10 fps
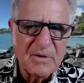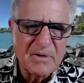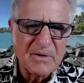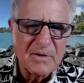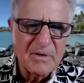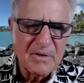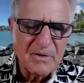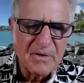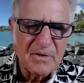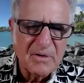
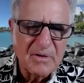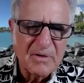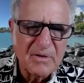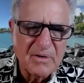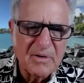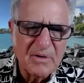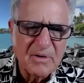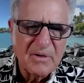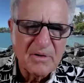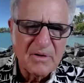
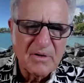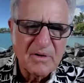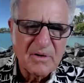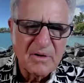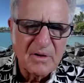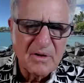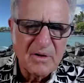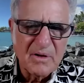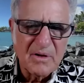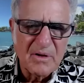
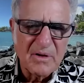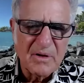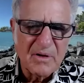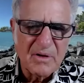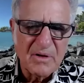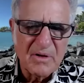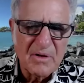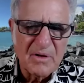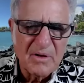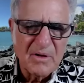
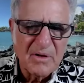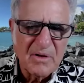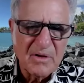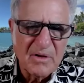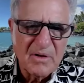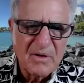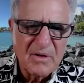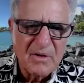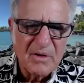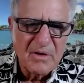
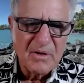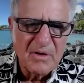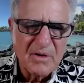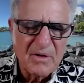This person isn't speaking.